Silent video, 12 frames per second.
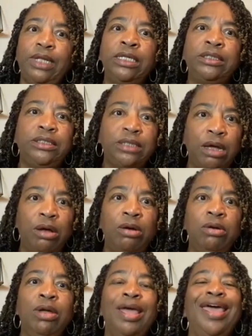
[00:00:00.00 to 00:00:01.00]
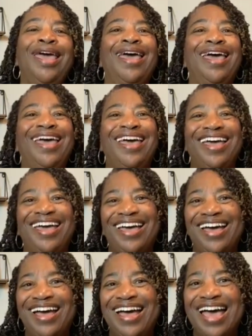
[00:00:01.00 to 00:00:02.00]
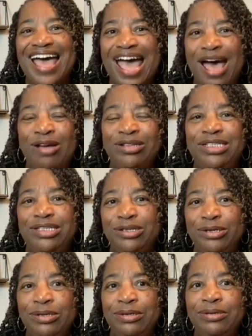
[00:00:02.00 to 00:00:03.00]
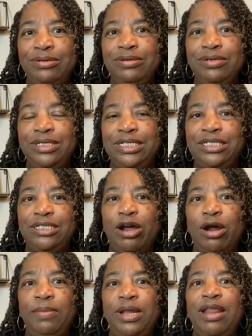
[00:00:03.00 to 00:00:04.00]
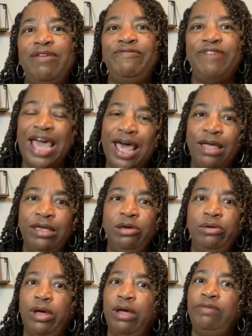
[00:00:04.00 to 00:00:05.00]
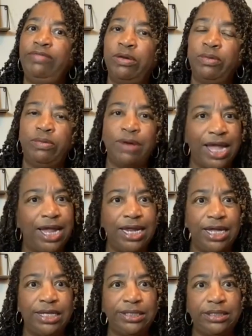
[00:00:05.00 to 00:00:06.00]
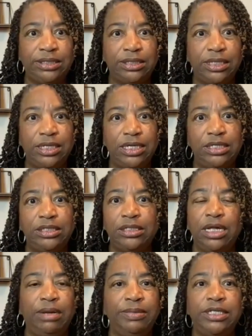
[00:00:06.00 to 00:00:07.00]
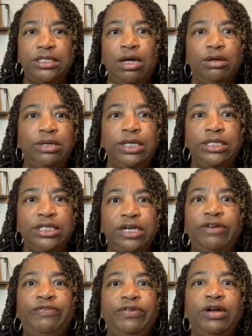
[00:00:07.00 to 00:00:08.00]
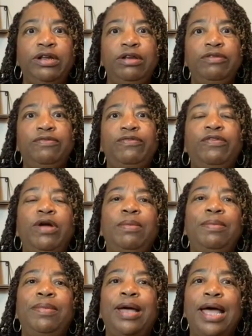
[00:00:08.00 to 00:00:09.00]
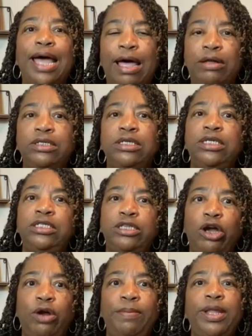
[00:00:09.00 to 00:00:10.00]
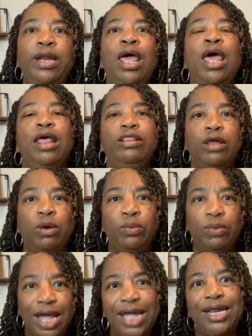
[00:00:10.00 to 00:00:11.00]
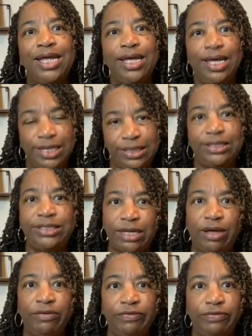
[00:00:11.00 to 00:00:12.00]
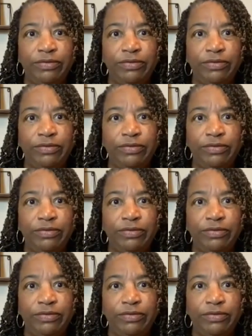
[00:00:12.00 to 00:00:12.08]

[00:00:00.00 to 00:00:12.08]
So, how to determine the value of the ratings is going to be totally different from how to determine the rating itself.